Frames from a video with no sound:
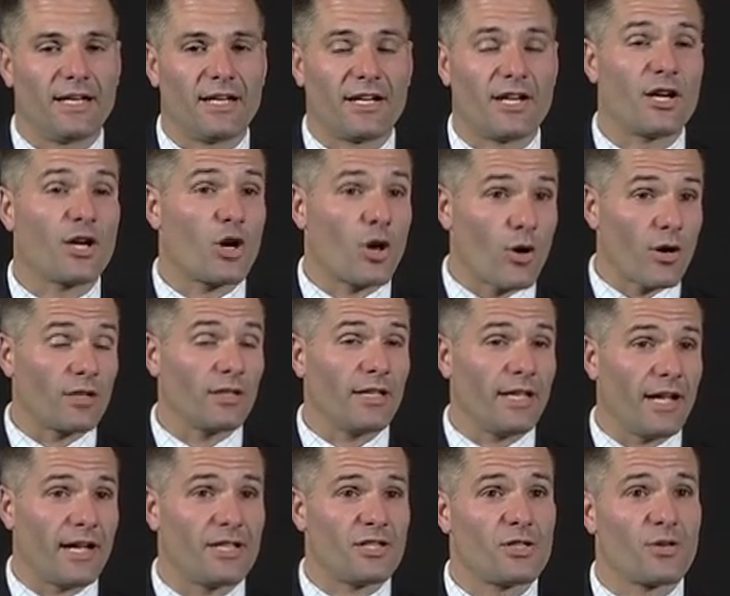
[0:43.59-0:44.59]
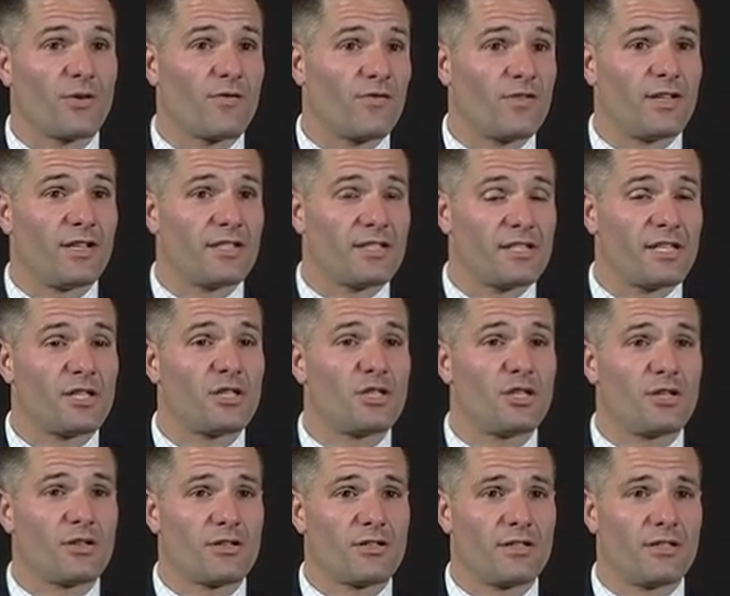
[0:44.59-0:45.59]
Concurrently, I served 6
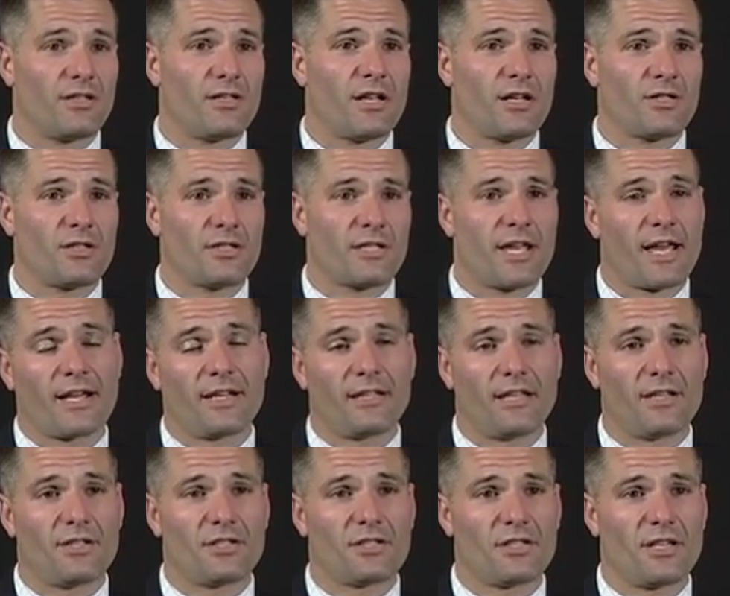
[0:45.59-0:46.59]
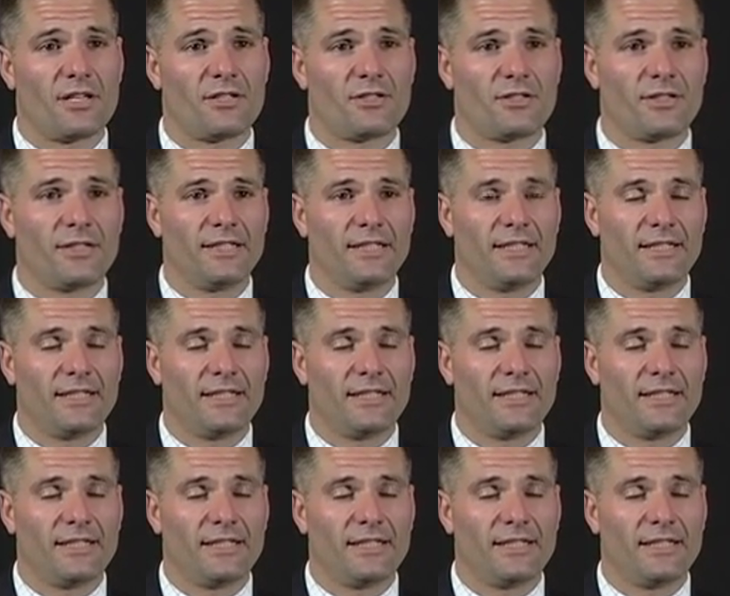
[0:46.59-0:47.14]
years in the Dutchess County Legislature,